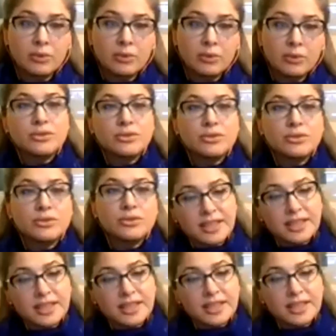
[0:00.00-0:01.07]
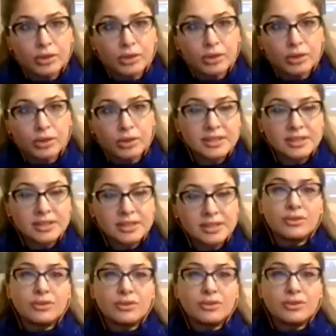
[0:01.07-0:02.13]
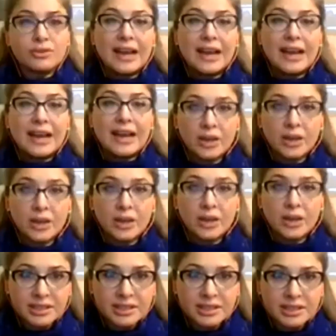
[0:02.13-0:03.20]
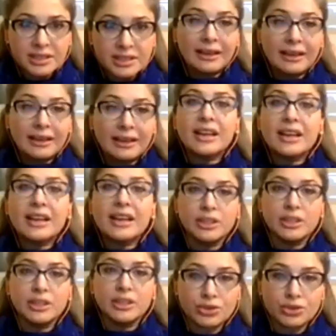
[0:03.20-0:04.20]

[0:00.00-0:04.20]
a large chunk went to exporters so they can have liquidity back, and that's a huge issue.